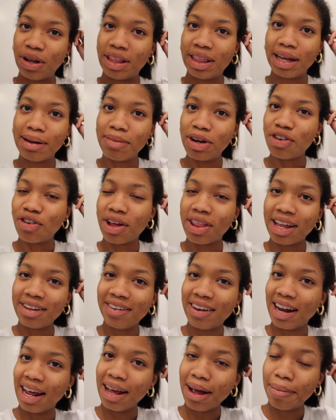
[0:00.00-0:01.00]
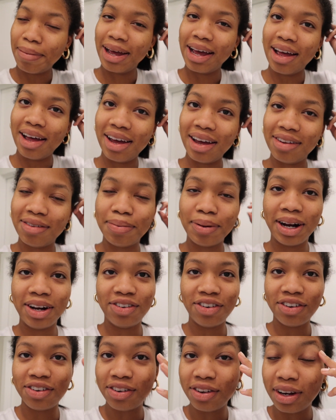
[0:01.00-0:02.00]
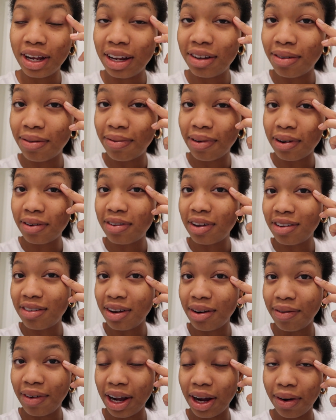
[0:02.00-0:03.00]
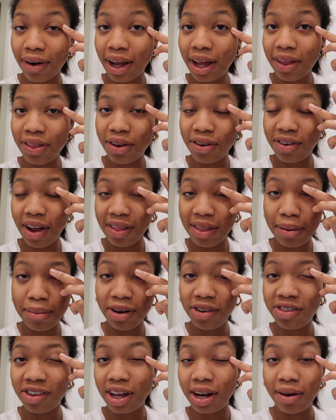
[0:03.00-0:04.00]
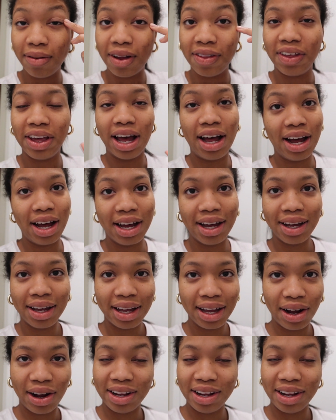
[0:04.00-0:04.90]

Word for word: So I think I'm gonna try that tonight on my eyes, but I just, it's a very sensitive area and there's not that much skin around the eye.